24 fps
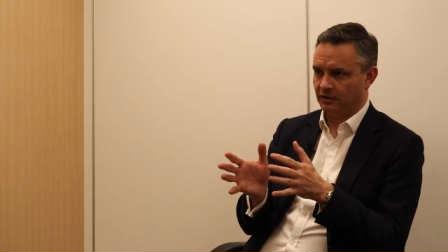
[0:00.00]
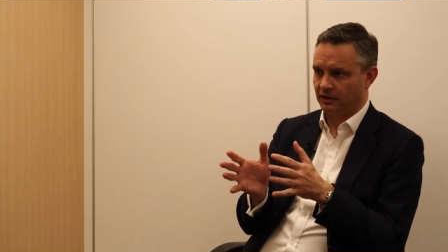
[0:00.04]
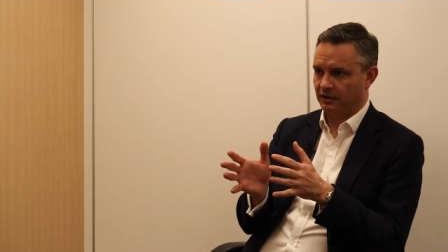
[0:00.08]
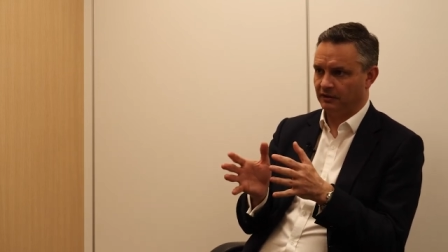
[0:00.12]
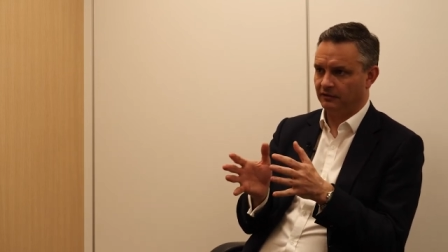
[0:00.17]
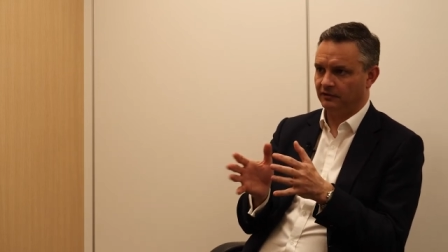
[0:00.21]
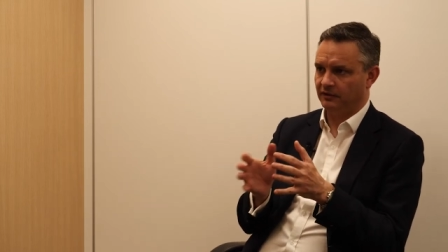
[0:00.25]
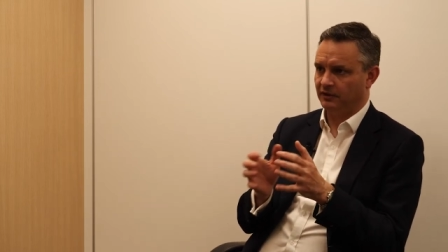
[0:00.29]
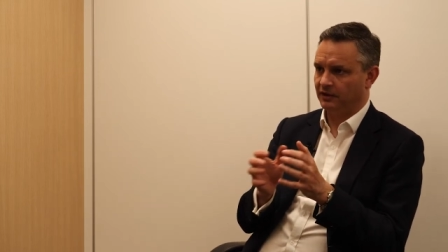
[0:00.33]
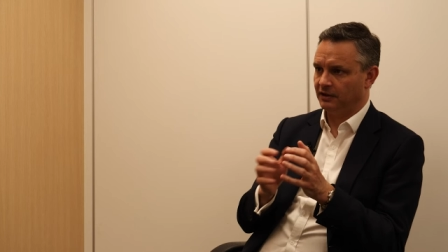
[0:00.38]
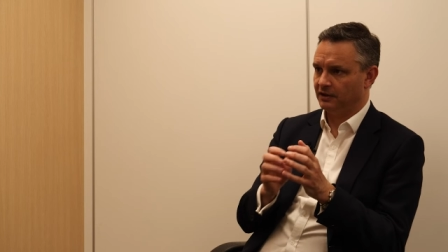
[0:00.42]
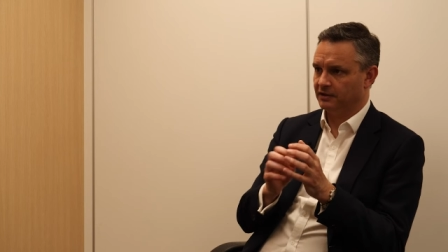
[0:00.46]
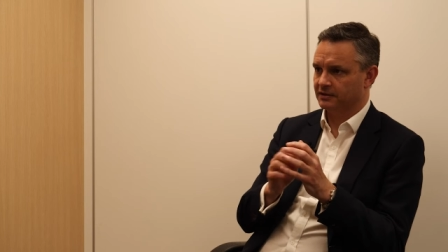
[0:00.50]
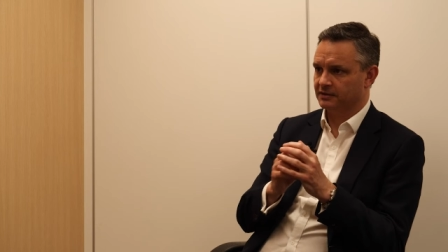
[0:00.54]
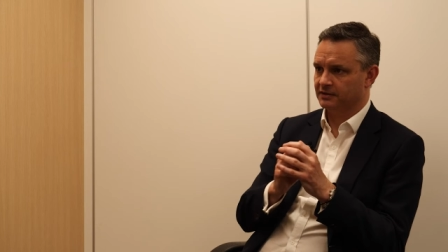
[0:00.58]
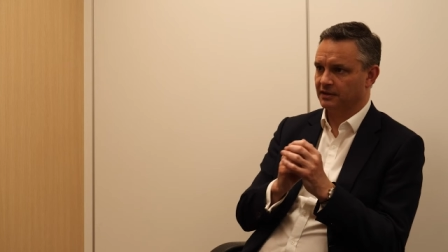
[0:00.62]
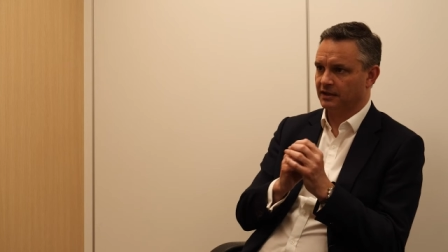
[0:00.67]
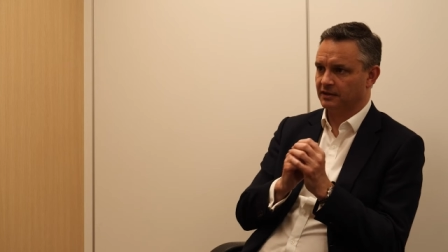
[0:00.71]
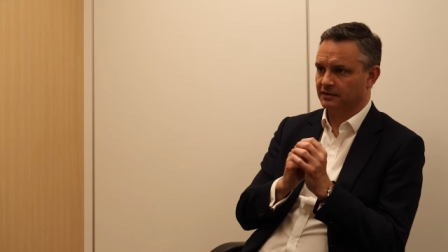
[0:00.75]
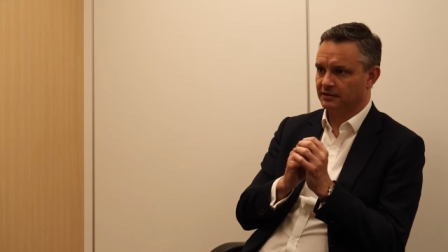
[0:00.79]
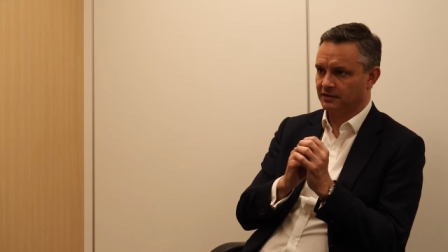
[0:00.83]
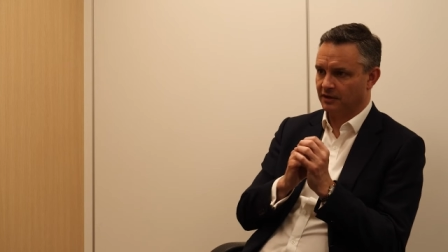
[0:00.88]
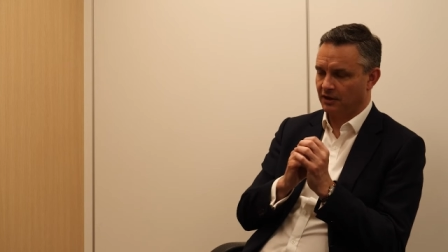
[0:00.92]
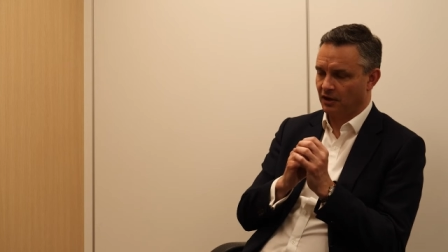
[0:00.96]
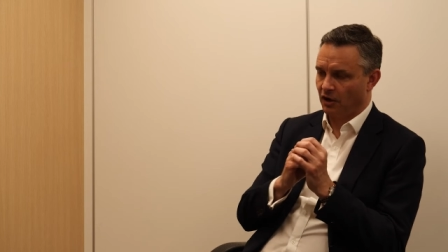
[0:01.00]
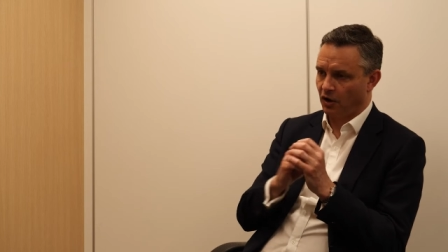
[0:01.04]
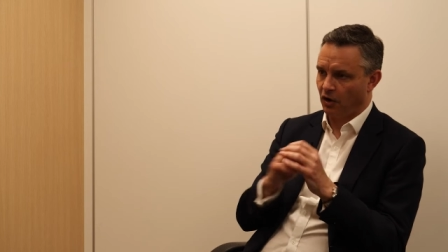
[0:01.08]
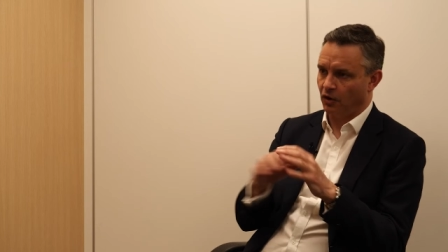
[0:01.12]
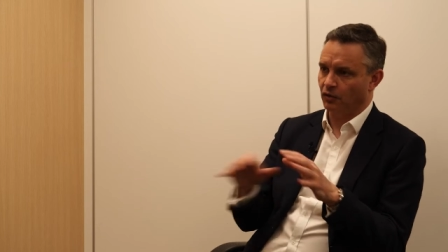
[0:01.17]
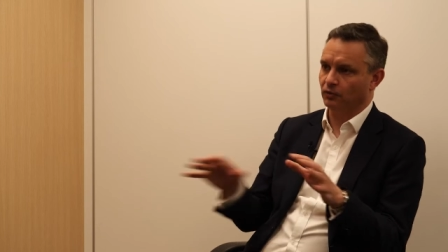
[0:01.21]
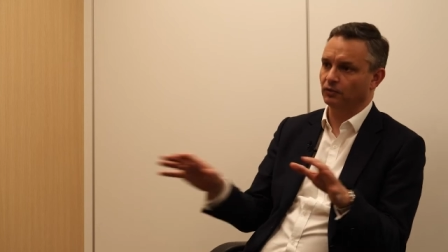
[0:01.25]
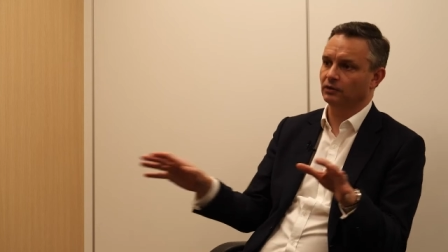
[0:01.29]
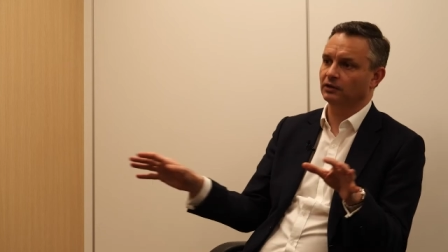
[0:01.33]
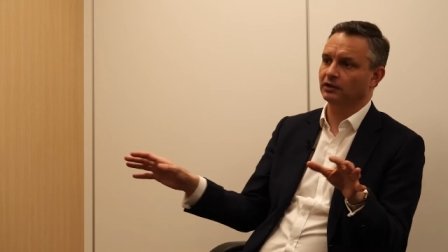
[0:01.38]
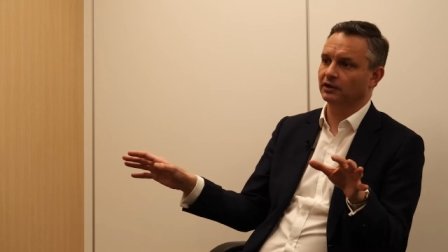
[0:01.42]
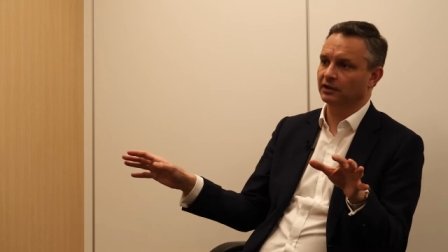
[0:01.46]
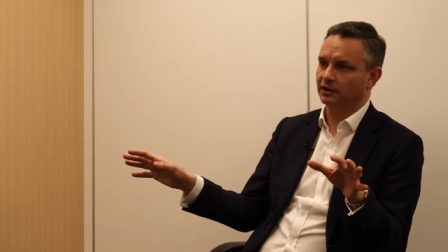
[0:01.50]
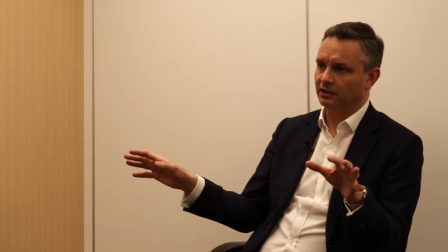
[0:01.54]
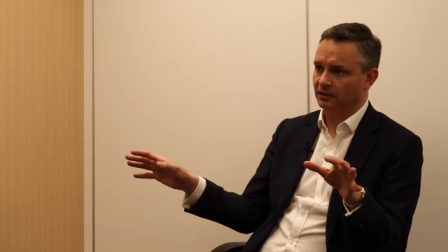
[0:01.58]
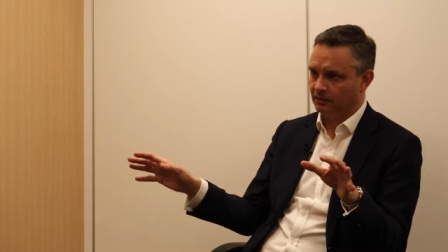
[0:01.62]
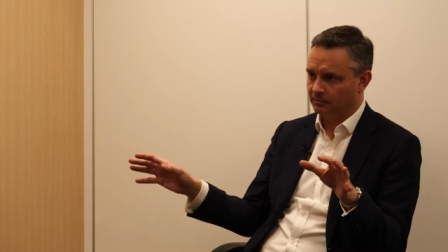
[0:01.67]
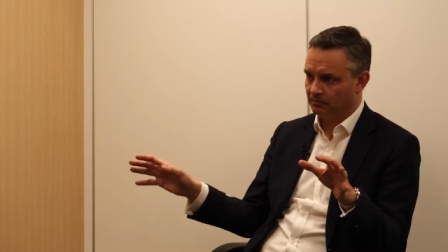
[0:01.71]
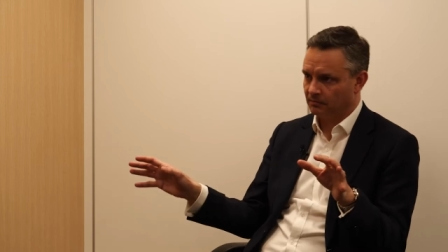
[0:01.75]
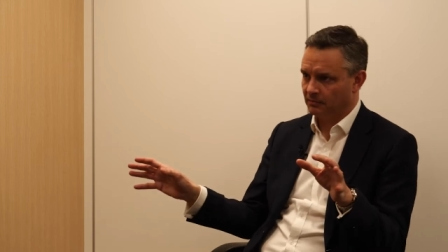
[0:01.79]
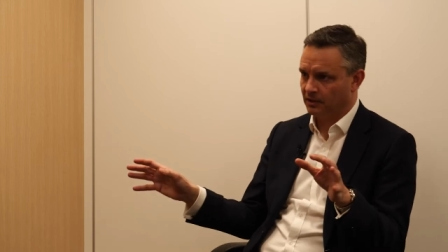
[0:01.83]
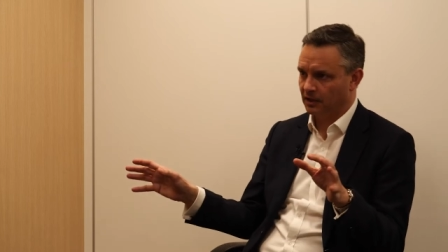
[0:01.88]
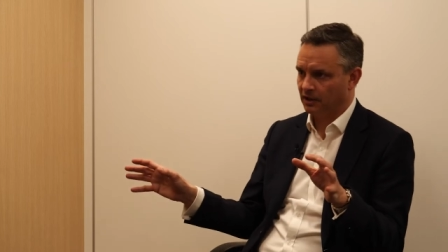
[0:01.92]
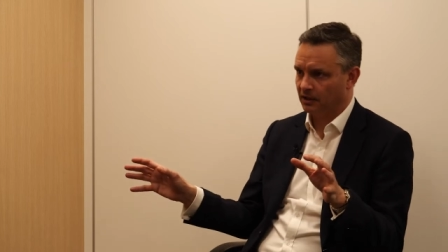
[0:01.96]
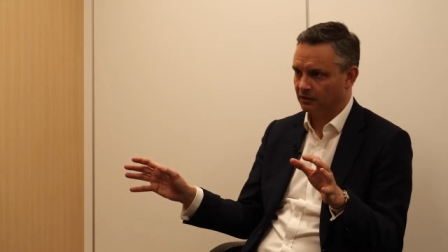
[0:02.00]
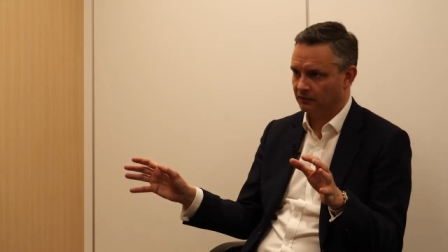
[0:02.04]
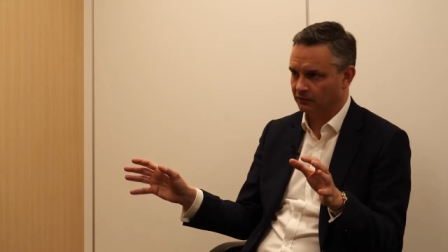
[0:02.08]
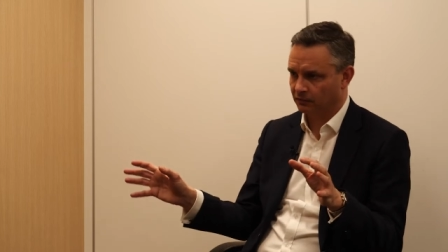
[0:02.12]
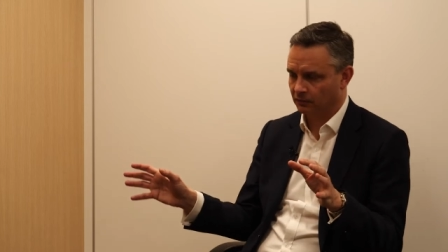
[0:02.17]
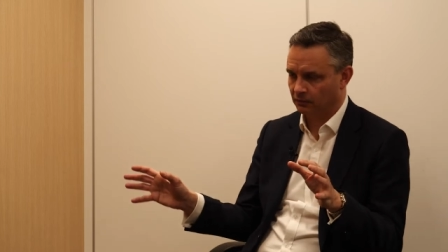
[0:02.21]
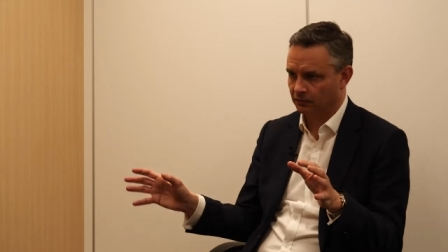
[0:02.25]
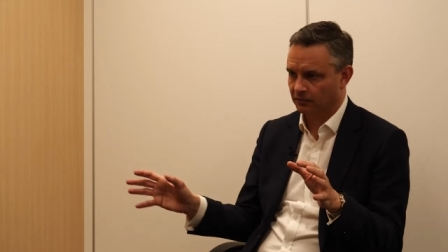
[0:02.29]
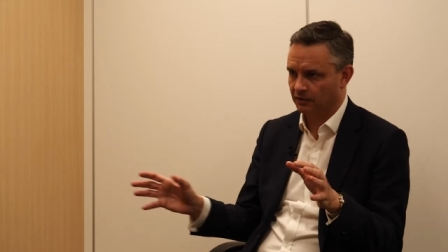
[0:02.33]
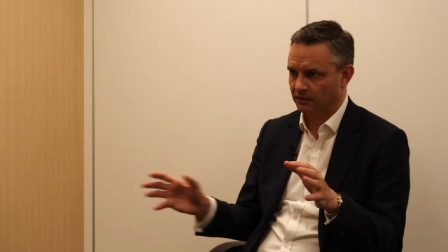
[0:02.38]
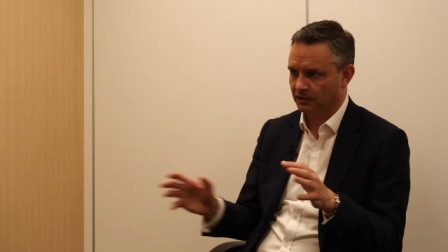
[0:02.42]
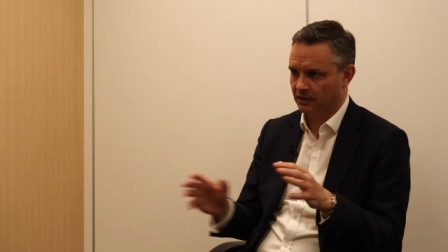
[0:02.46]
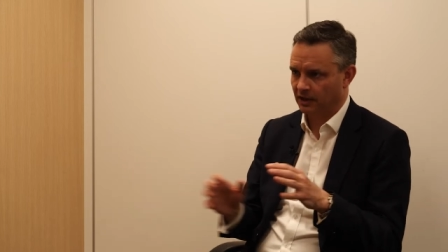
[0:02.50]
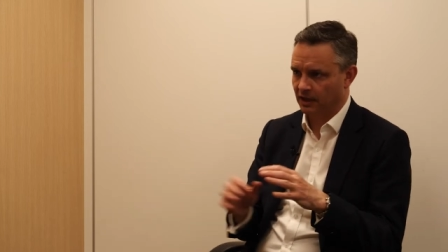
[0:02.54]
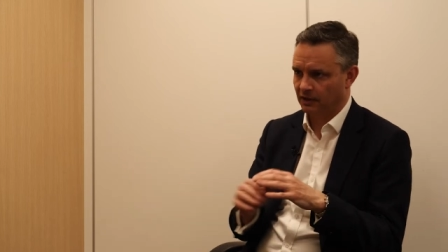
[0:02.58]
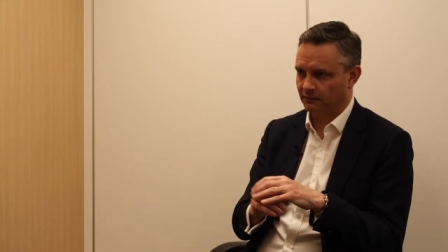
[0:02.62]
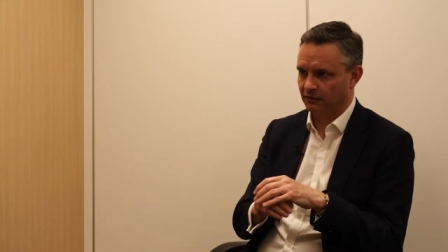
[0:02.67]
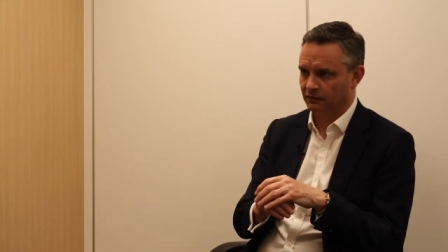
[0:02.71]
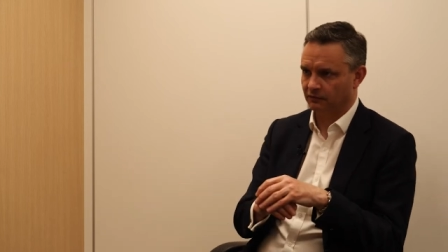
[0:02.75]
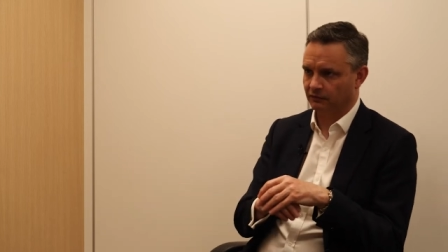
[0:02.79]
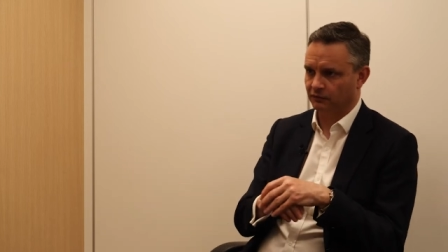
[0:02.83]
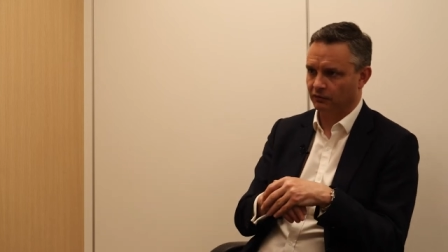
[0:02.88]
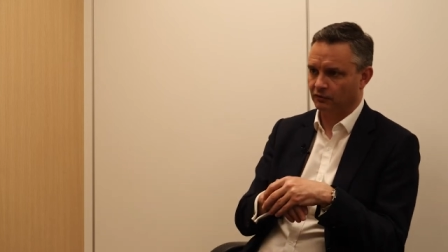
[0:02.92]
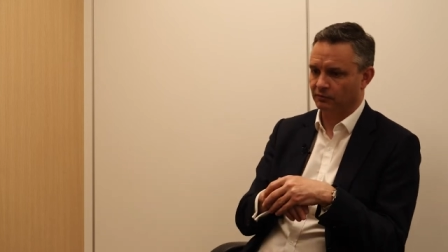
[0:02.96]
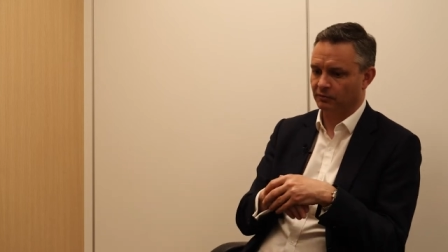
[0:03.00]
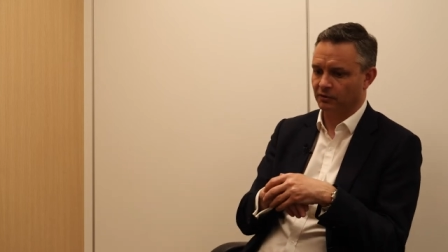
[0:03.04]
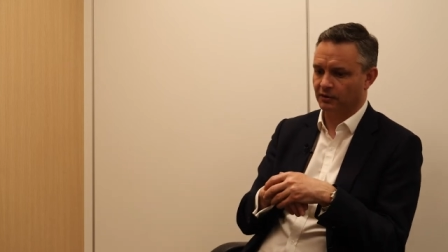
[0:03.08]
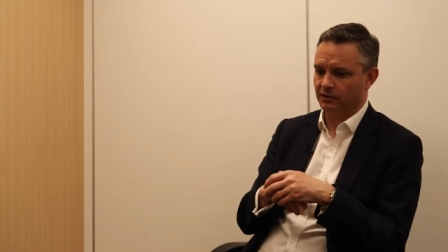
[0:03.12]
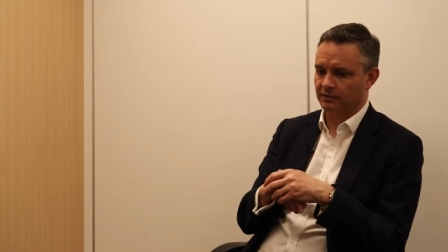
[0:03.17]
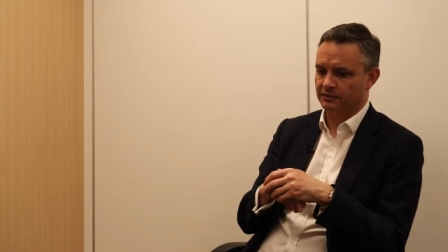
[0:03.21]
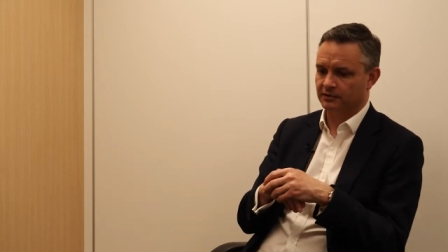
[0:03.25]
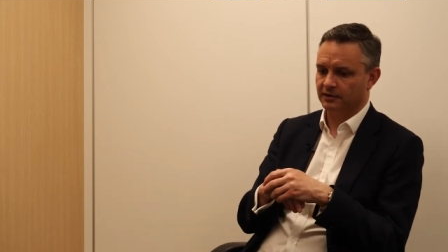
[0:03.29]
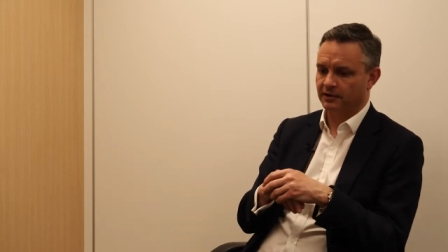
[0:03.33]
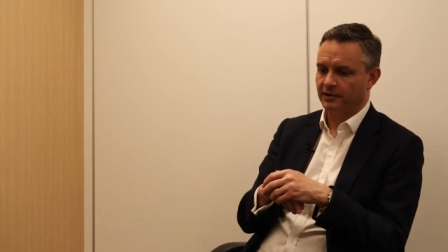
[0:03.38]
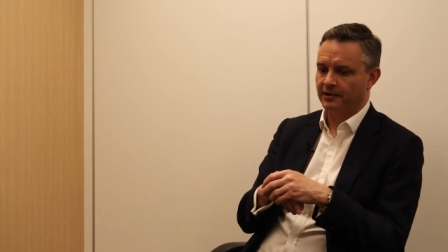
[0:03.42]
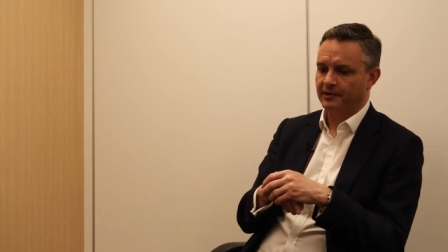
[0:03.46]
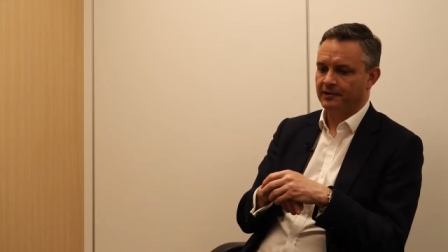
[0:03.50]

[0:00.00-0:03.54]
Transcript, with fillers: ETS as the only uh, tool that they have in the toolbox.